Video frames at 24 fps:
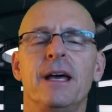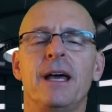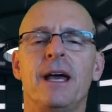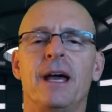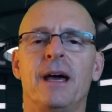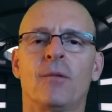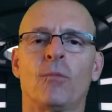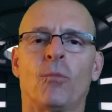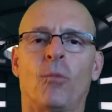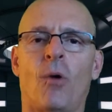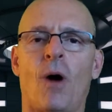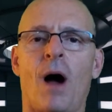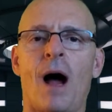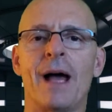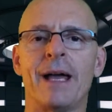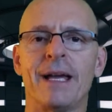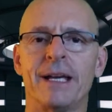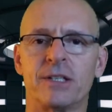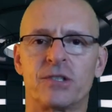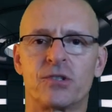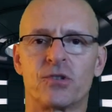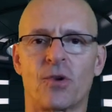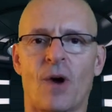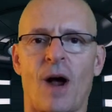and why
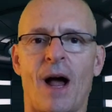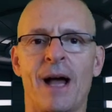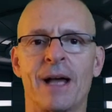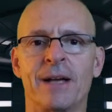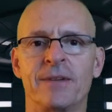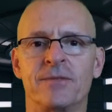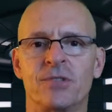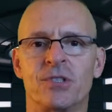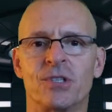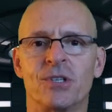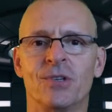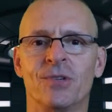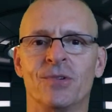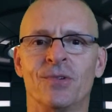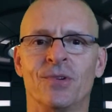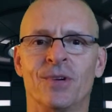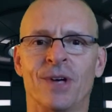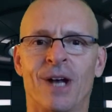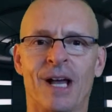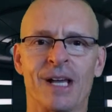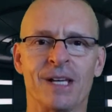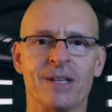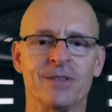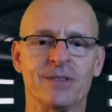it drives
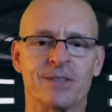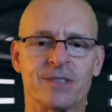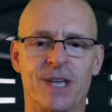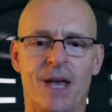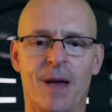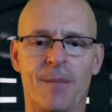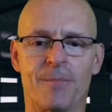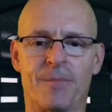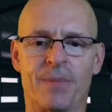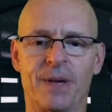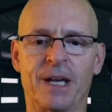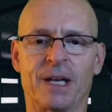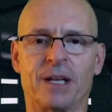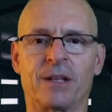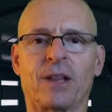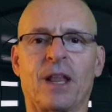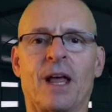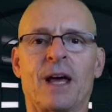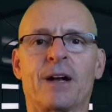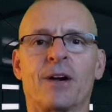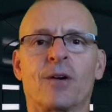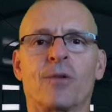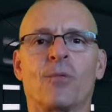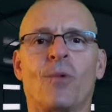you. And I use that big
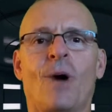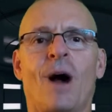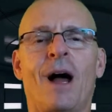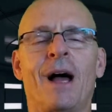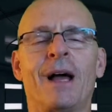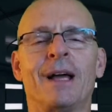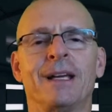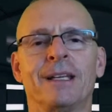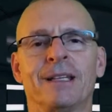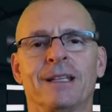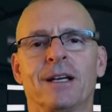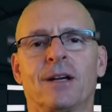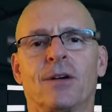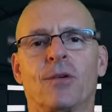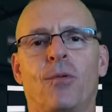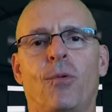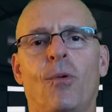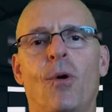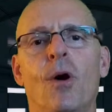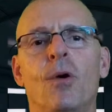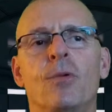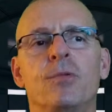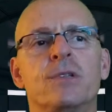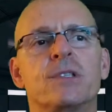letter Y in the
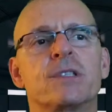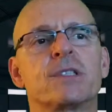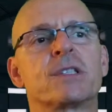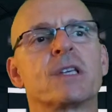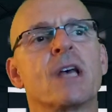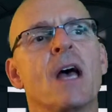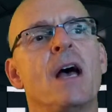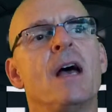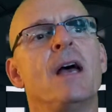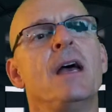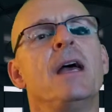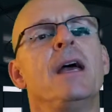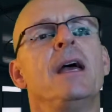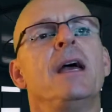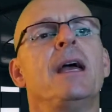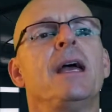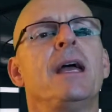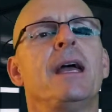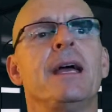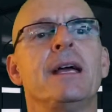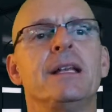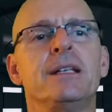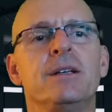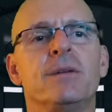quotes.
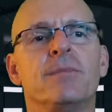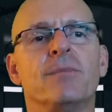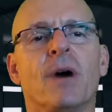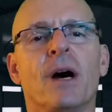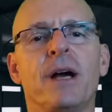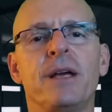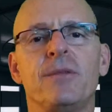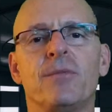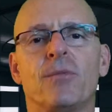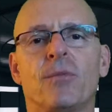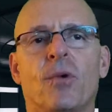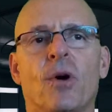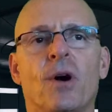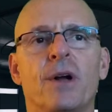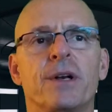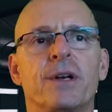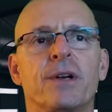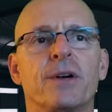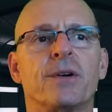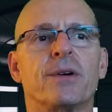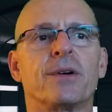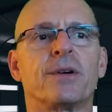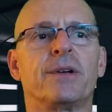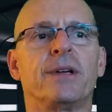And you might
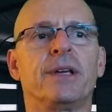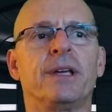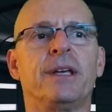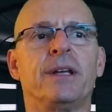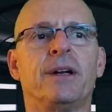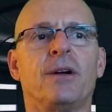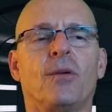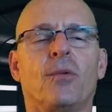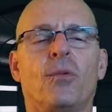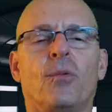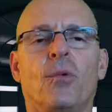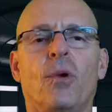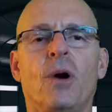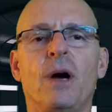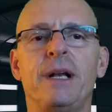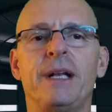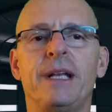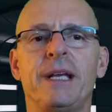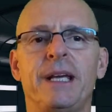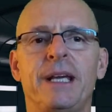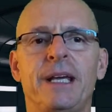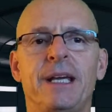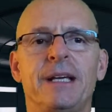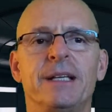wonder,
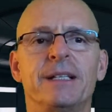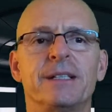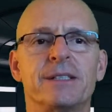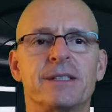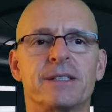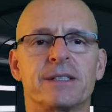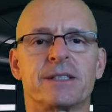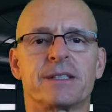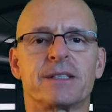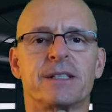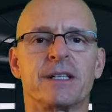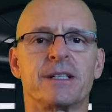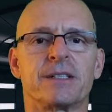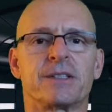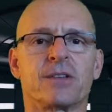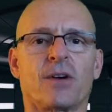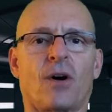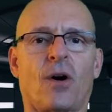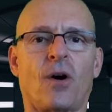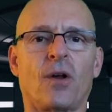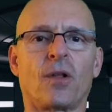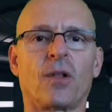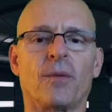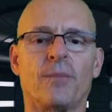what is this
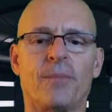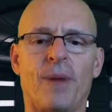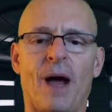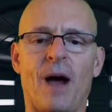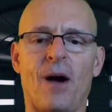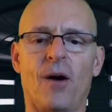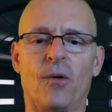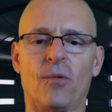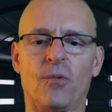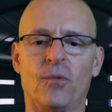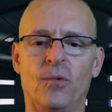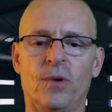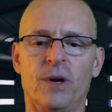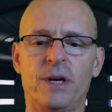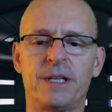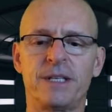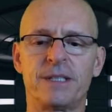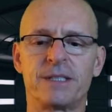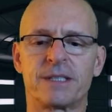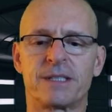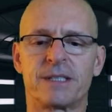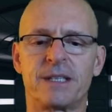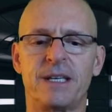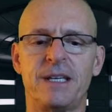all about? What
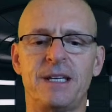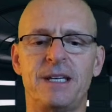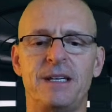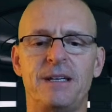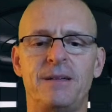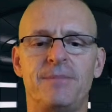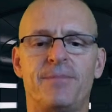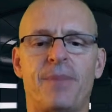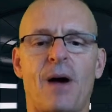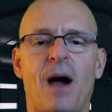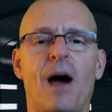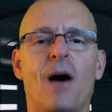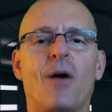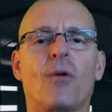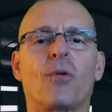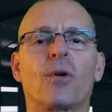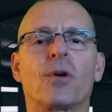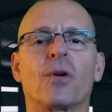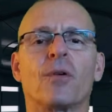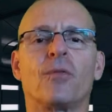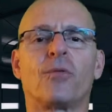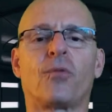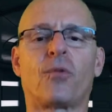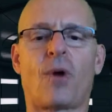is the
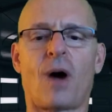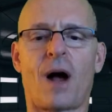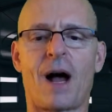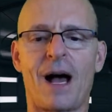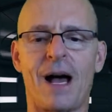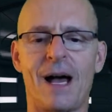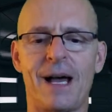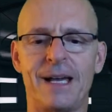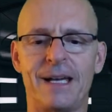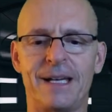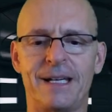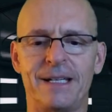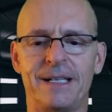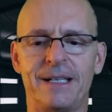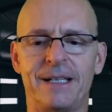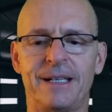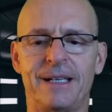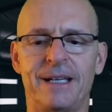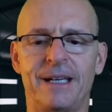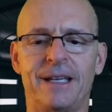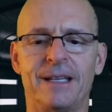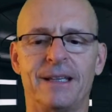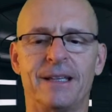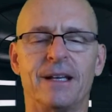power of why
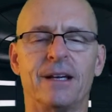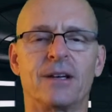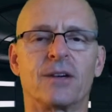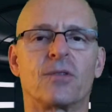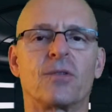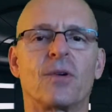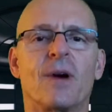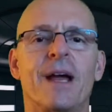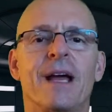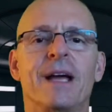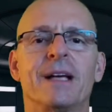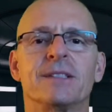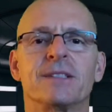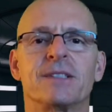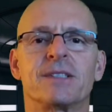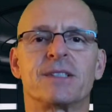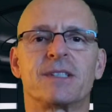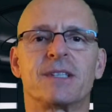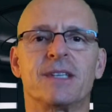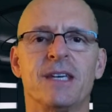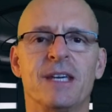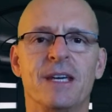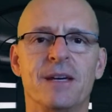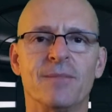in the grand
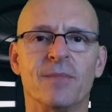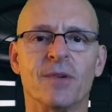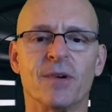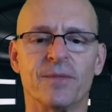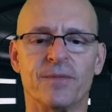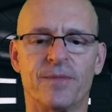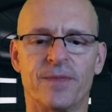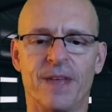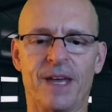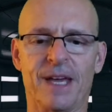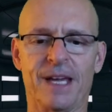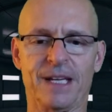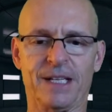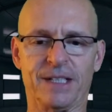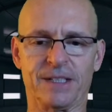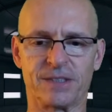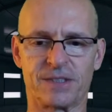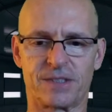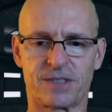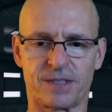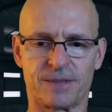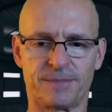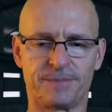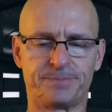scheme of
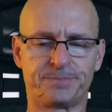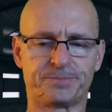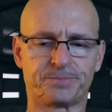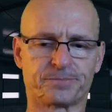things?